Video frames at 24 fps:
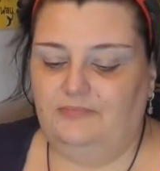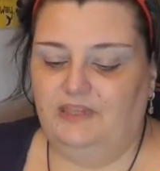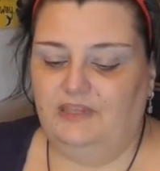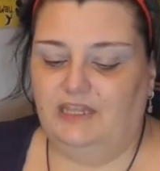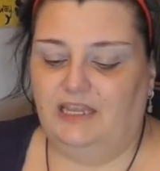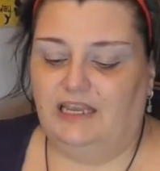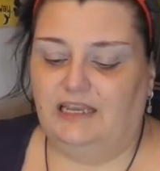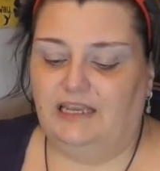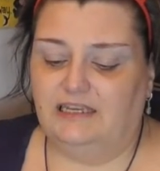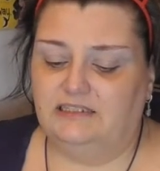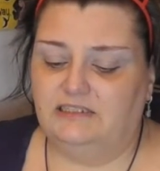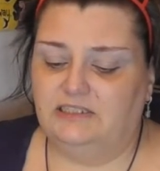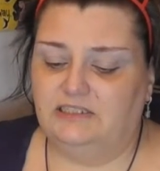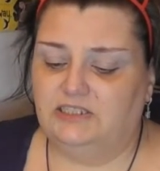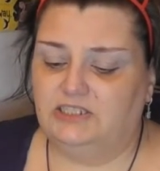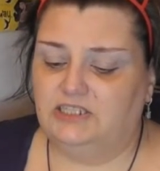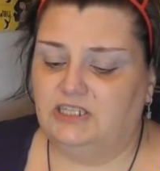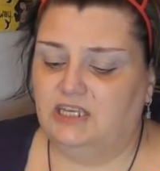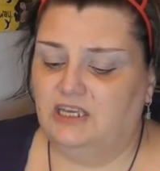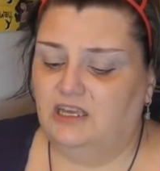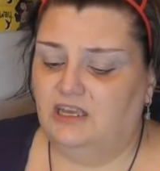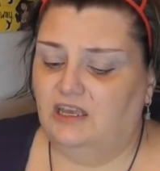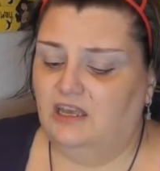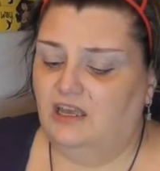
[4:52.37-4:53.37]
And
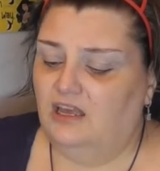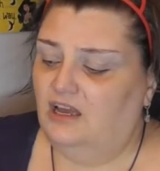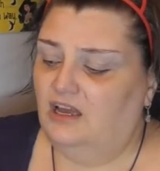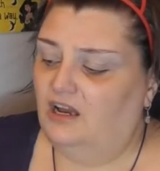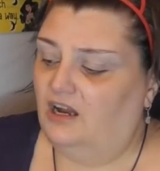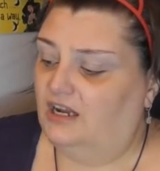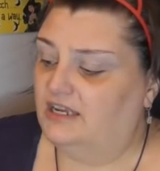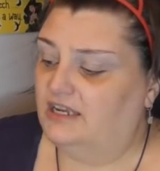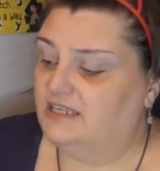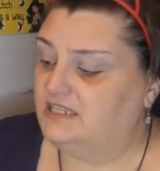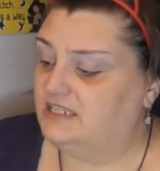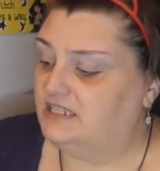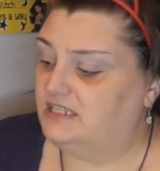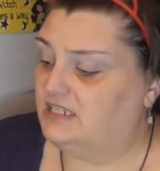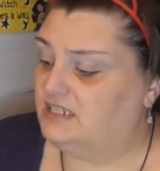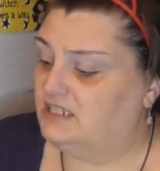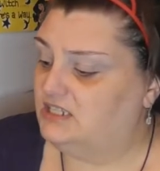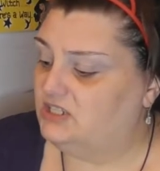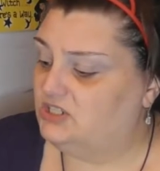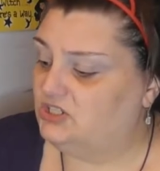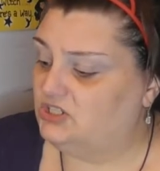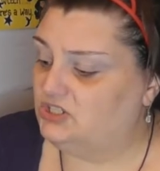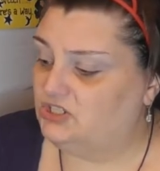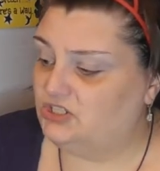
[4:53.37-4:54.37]
I see
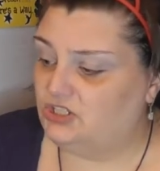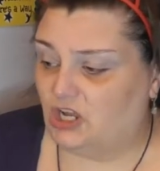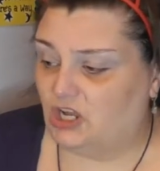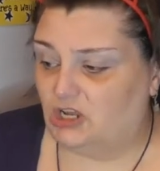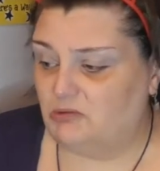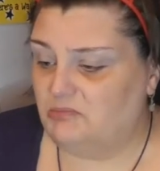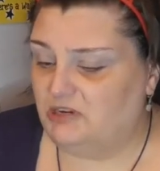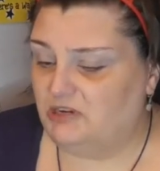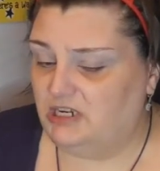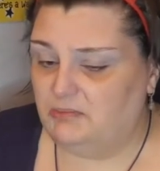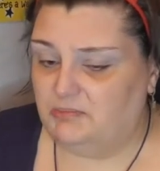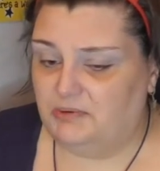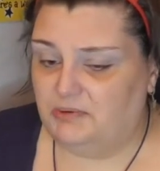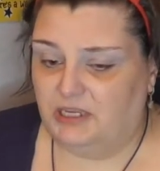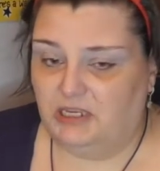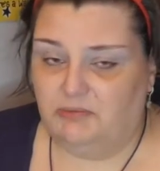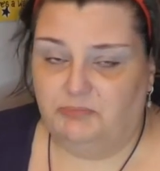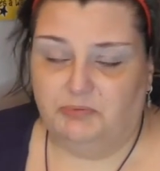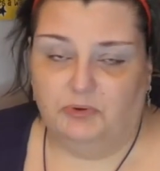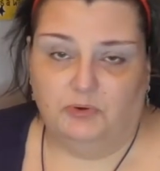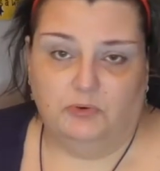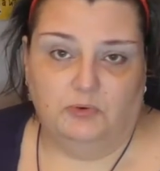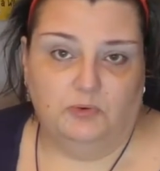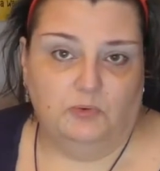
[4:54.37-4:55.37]
so many
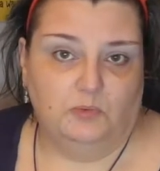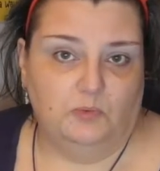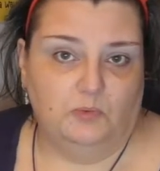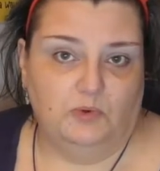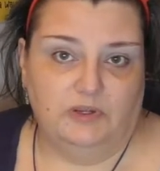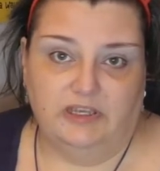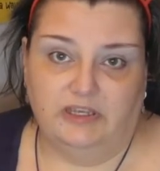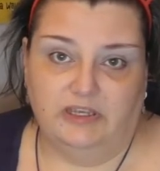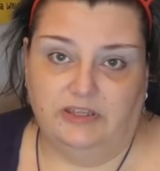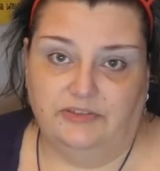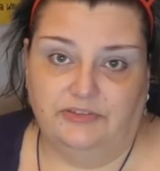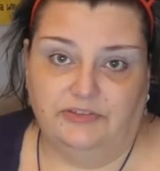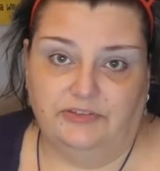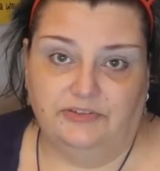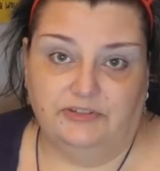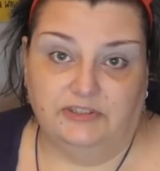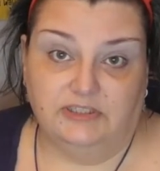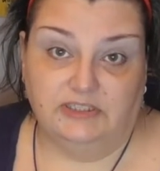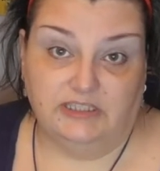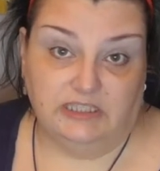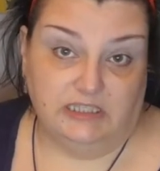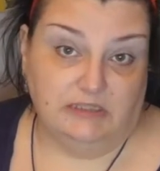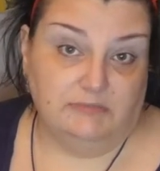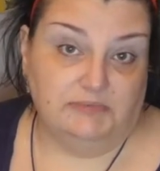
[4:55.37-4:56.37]
people with
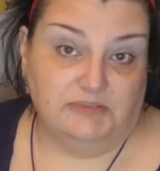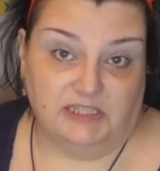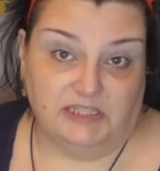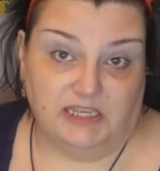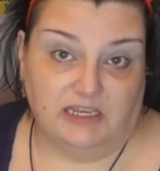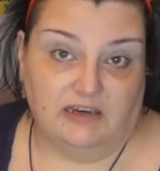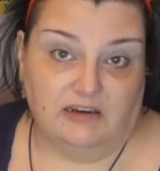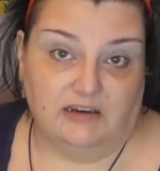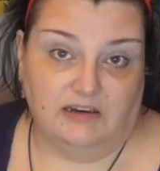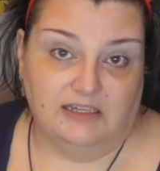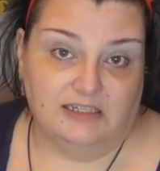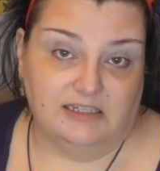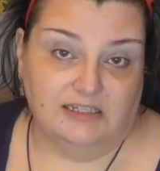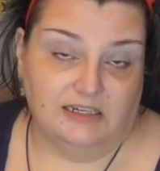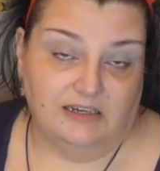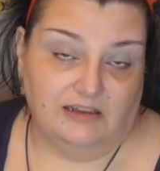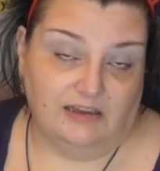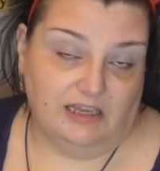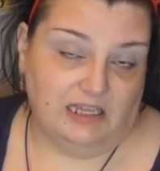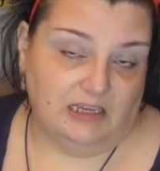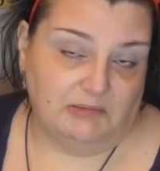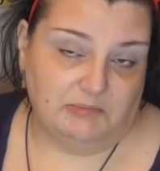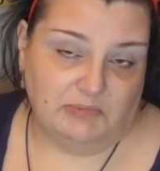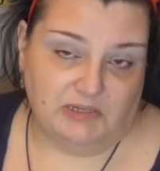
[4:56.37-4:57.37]
deep set eyes
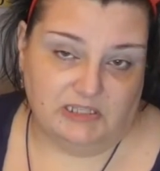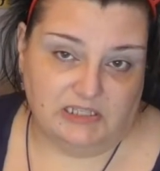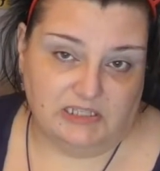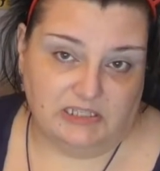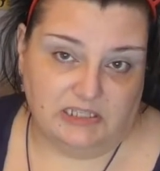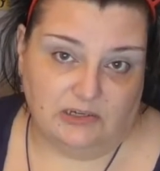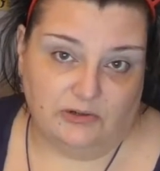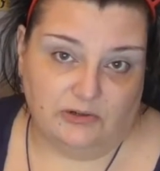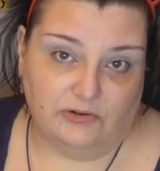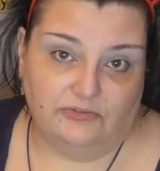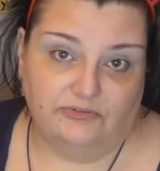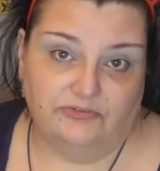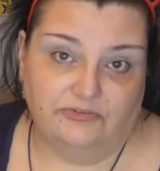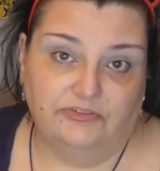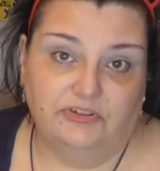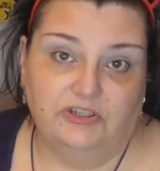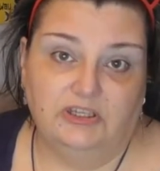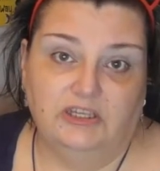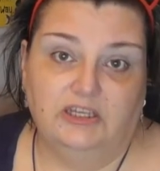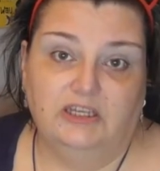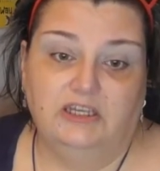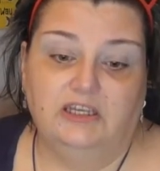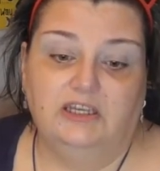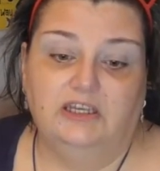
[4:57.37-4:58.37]
like myself
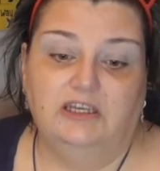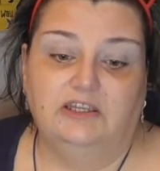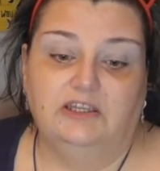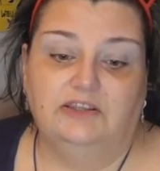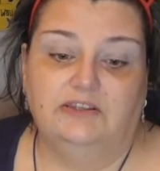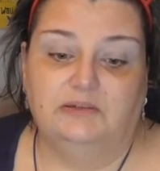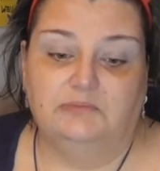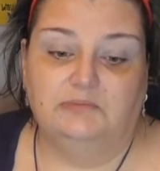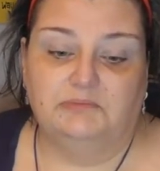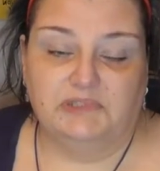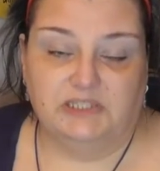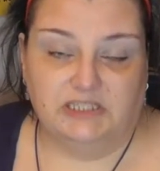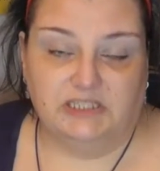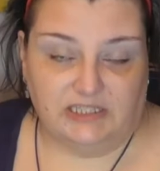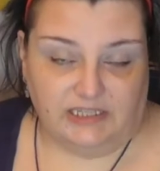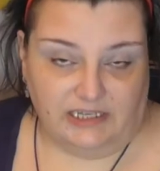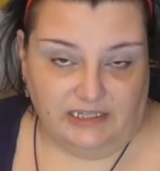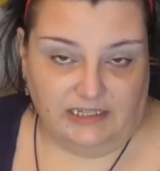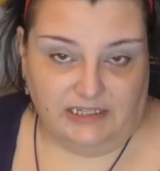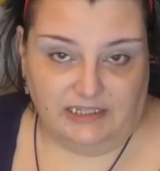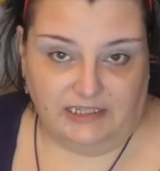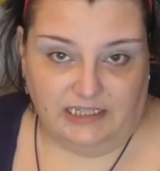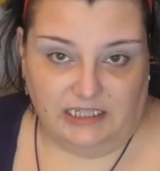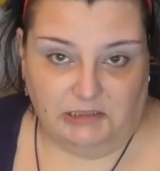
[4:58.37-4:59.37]
that
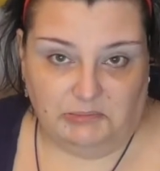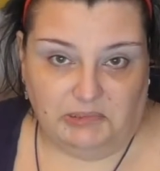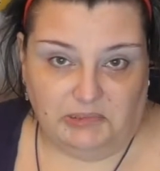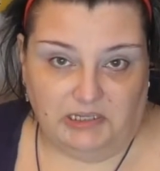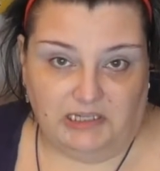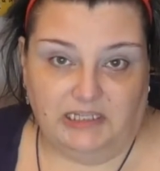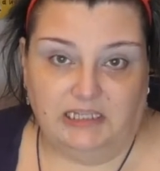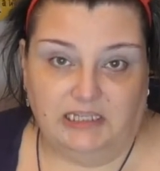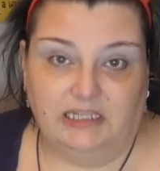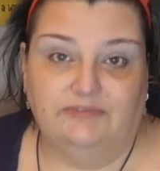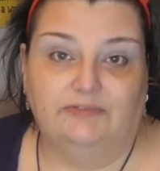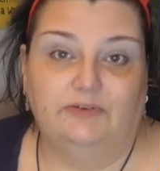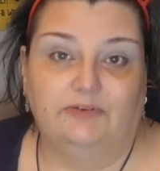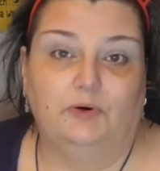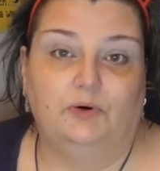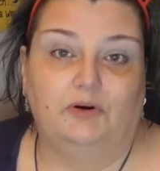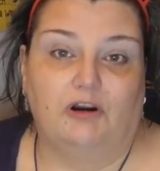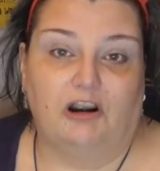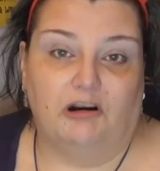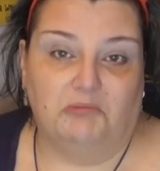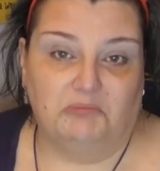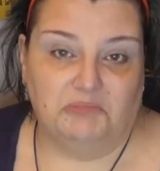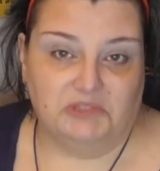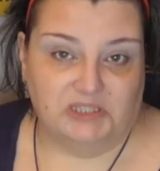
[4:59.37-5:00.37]
mistakenly believe or
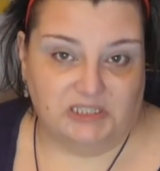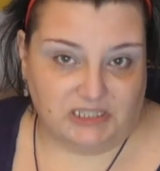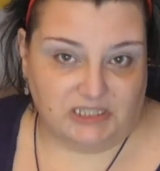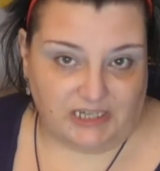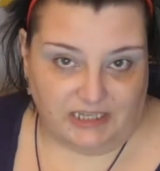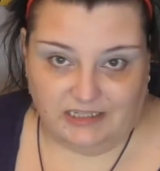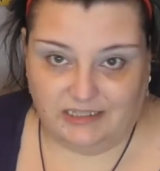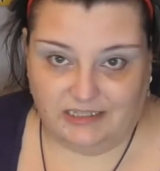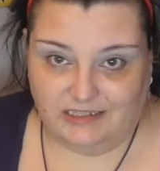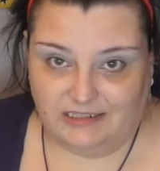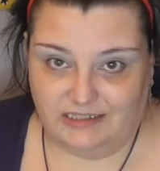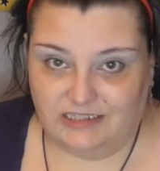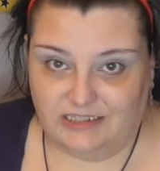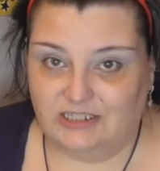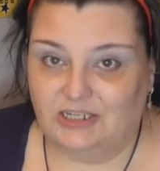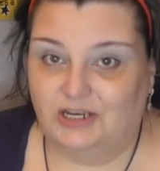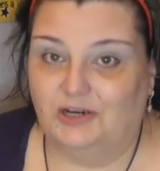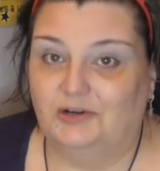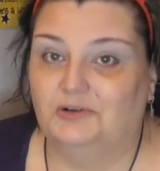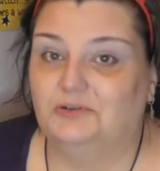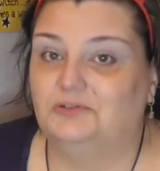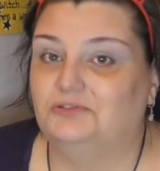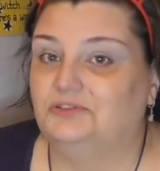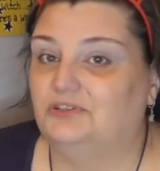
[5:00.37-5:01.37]
are mistakenly
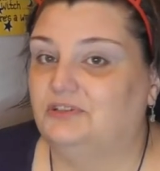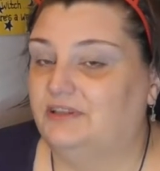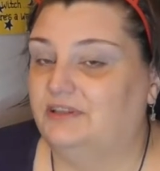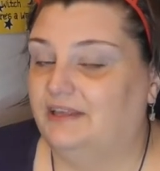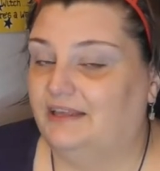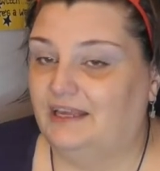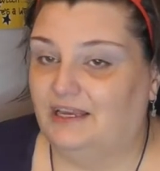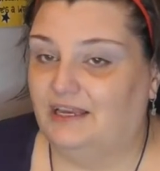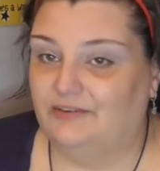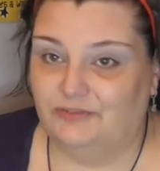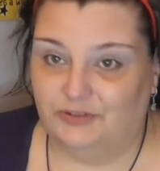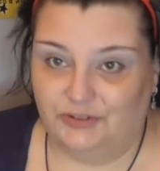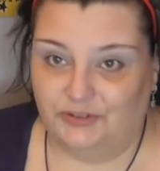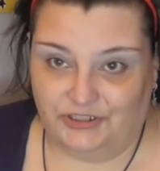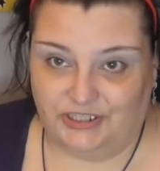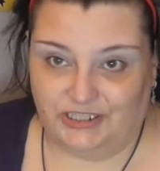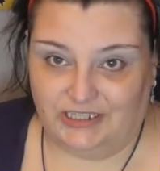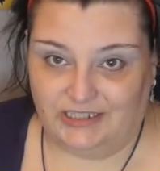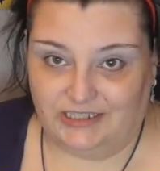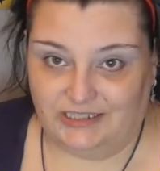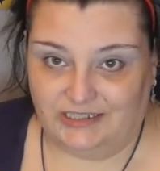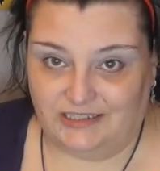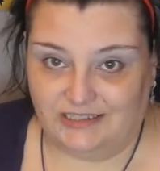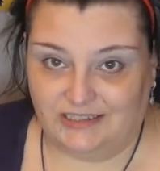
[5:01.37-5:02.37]
told that they have hooded
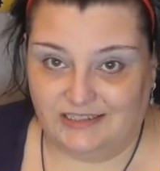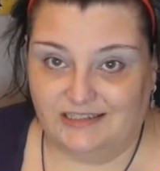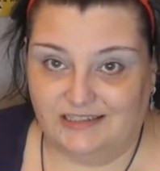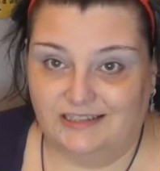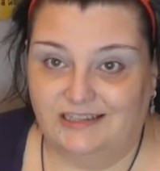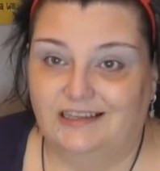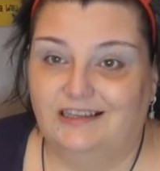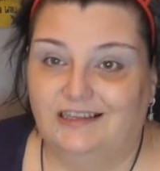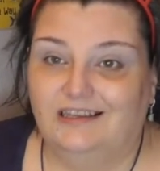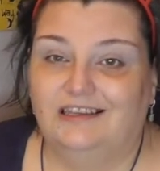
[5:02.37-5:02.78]
lids.